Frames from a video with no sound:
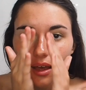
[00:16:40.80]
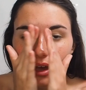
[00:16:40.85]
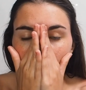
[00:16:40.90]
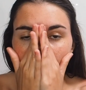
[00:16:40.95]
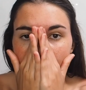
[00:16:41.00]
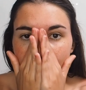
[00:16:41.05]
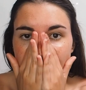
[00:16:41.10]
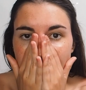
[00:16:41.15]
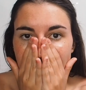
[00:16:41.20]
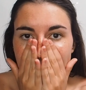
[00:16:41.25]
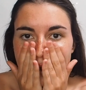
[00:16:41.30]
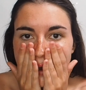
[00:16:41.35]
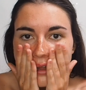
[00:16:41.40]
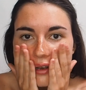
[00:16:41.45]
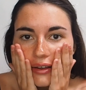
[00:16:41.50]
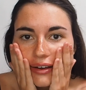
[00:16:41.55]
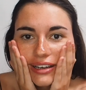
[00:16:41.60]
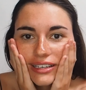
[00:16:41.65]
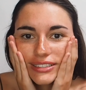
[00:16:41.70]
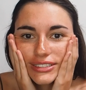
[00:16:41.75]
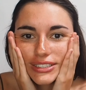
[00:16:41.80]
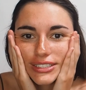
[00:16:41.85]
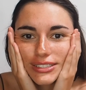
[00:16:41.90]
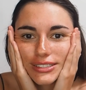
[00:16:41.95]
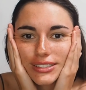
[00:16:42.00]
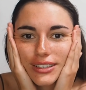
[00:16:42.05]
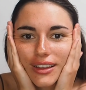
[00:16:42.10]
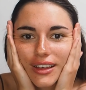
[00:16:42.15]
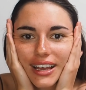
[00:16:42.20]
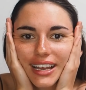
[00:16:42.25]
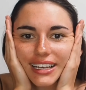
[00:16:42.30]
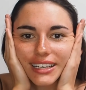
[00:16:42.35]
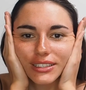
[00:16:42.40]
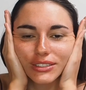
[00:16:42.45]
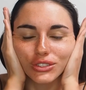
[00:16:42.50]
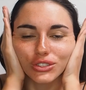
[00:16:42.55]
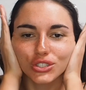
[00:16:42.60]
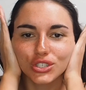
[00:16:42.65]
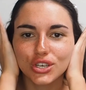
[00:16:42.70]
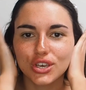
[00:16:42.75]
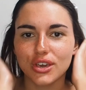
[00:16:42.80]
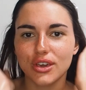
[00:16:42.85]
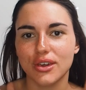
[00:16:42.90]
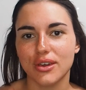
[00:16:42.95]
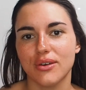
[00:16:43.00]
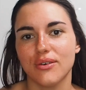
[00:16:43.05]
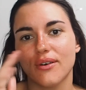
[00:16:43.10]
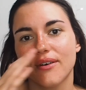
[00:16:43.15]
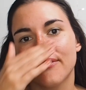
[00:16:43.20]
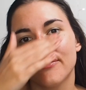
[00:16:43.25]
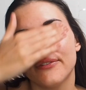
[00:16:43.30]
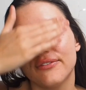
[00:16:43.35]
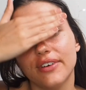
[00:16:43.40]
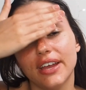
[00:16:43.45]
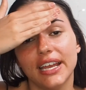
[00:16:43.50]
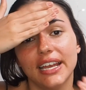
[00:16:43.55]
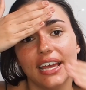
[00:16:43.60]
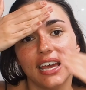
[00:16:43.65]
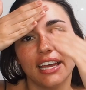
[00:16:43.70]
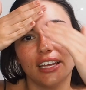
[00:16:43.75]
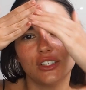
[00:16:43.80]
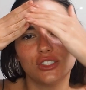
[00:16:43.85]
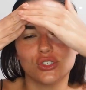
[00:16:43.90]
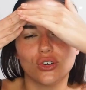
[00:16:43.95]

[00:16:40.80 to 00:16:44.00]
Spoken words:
And then I just like to finish